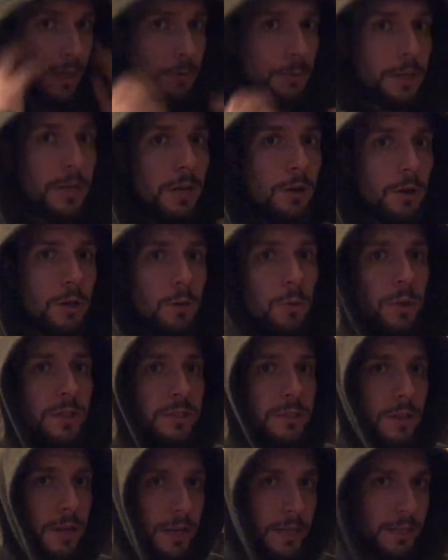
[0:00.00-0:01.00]
we go on a winter
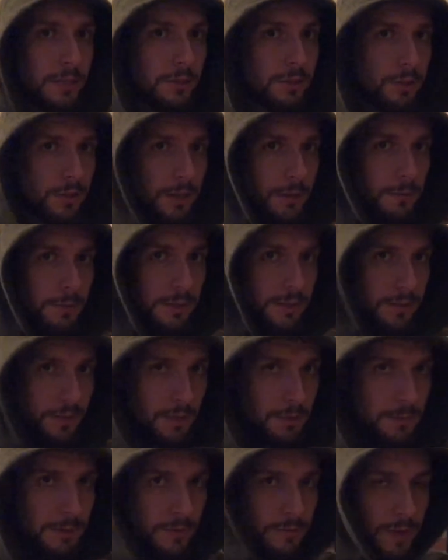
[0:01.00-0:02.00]
hiking trip. It's going to
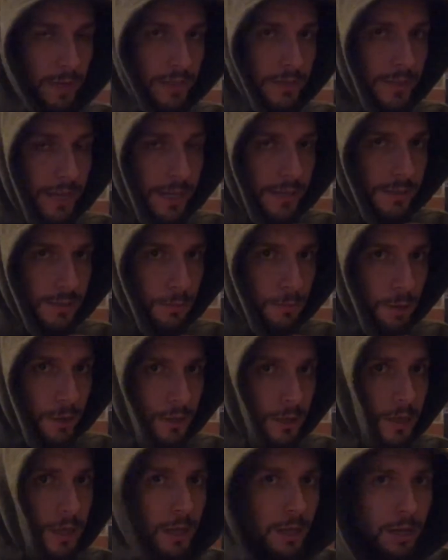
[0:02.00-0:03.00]
be fantastic, brother.
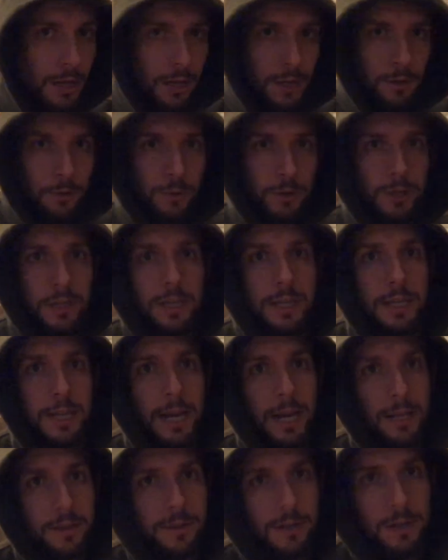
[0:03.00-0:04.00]
We're going to get
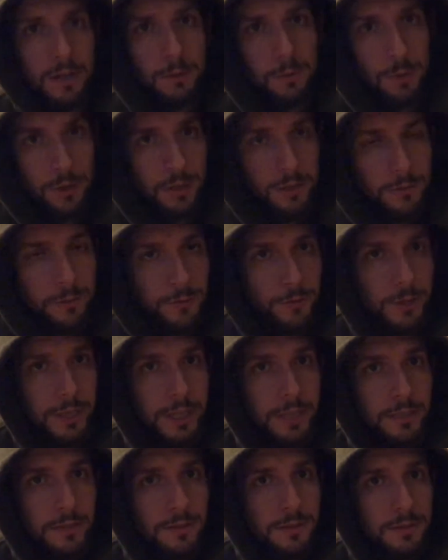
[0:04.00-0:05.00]
out there. We're going to
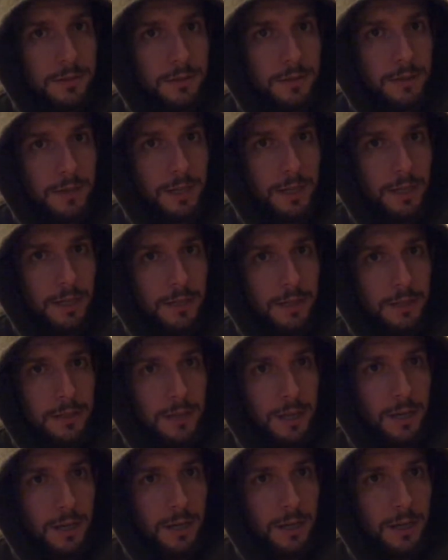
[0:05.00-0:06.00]
freeze, and
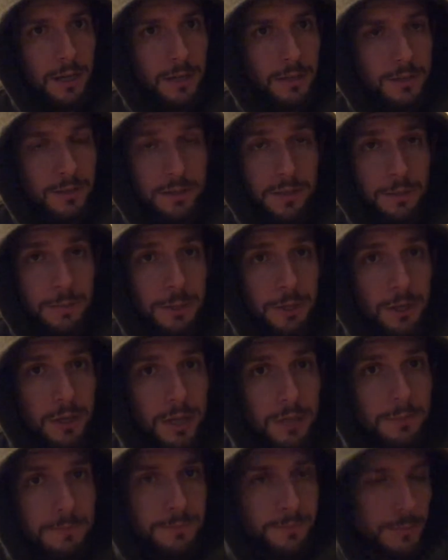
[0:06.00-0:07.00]
it's going to be great.
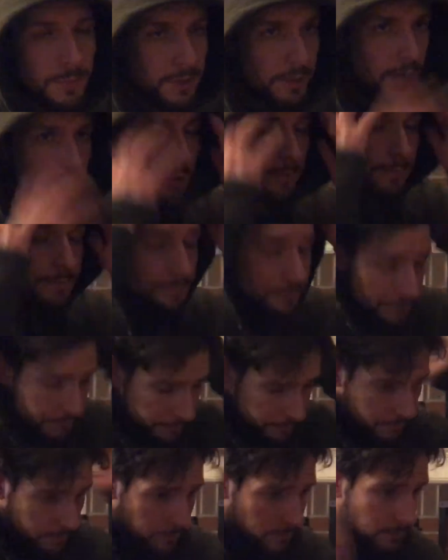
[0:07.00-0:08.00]
So
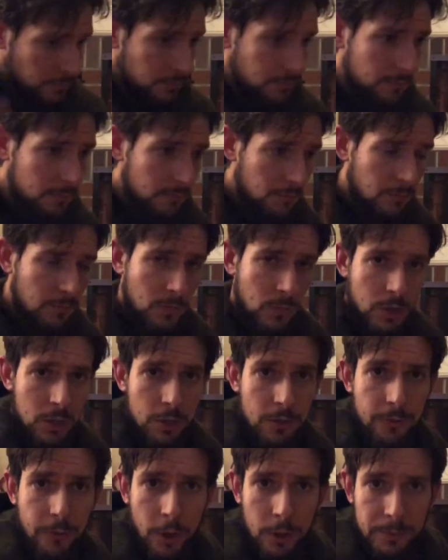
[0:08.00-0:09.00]

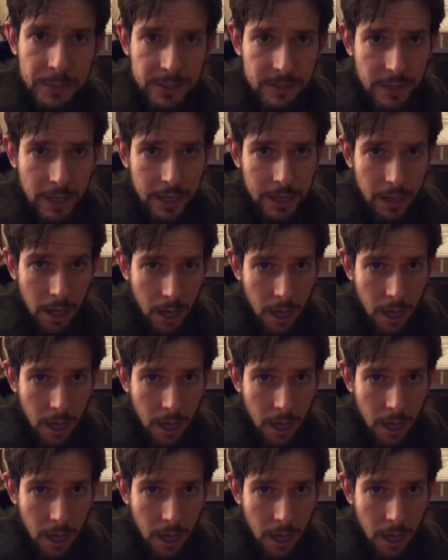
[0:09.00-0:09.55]
you've heard me say